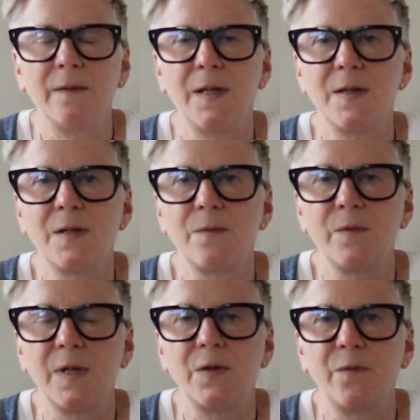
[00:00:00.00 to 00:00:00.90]
this
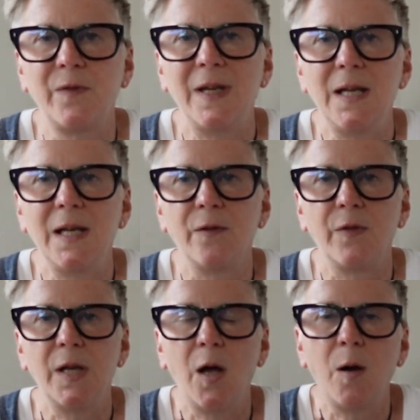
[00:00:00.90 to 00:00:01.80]
feeling of
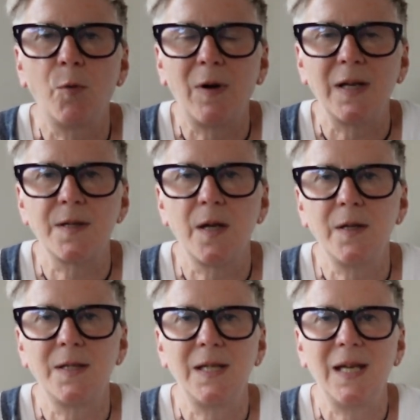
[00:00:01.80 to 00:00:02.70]
alarm or
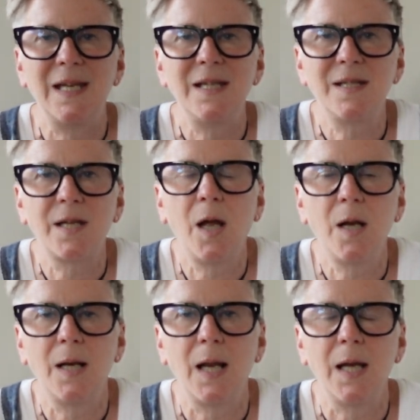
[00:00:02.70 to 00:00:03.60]
anxiety
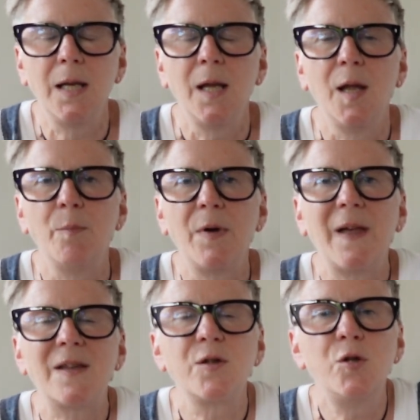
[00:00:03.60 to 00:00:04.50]
internally, but
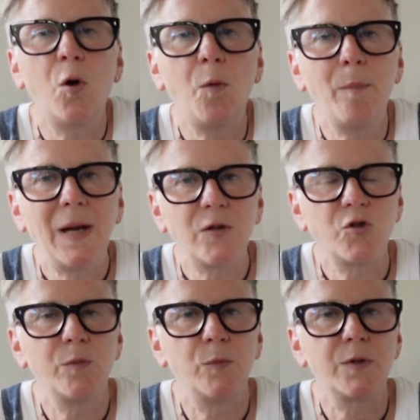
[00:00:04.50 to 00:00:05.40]
that's not
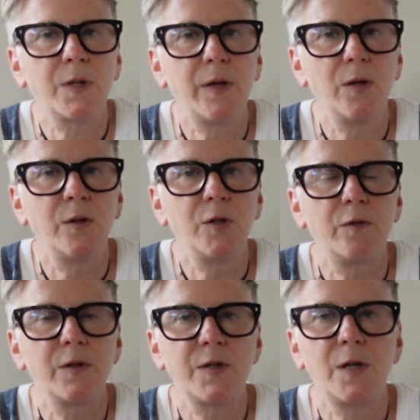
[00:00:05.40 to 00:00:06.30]
matching what's going on in
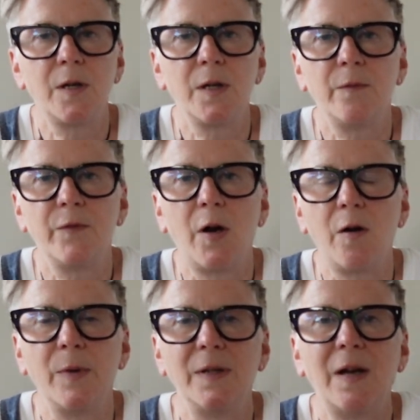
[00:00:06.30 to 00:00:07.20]
your external
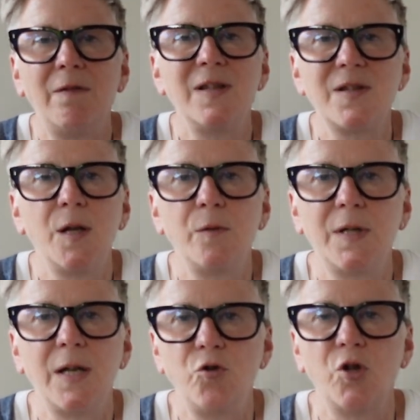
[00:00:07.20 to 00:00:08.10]
environment. There is no
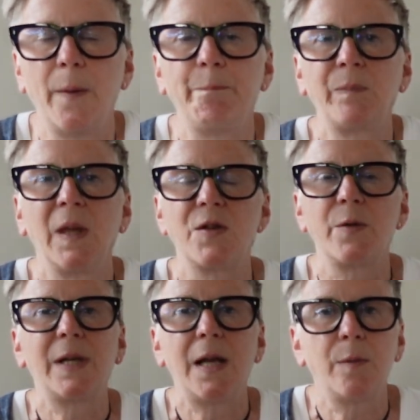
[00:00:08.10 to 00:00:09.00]
danger.
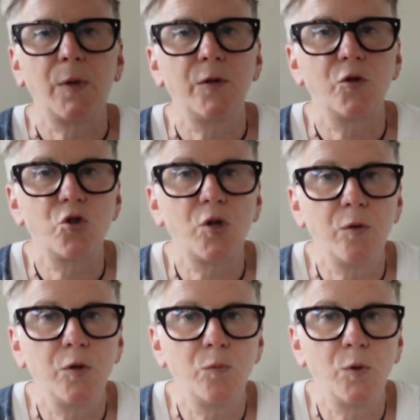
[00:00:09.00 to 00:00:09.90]
So again, I'm going to show
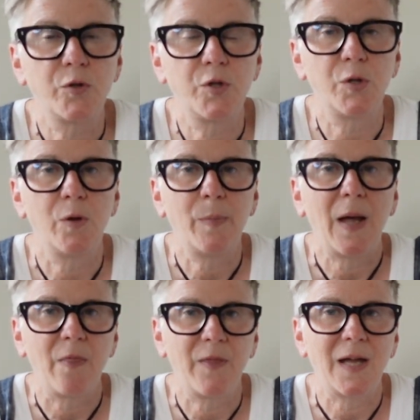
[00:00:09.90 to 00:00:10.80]
you what to do
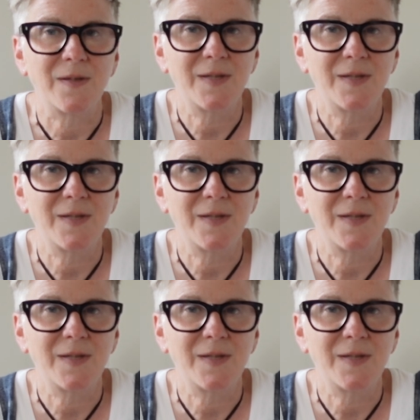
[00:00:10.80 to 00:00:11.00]
about that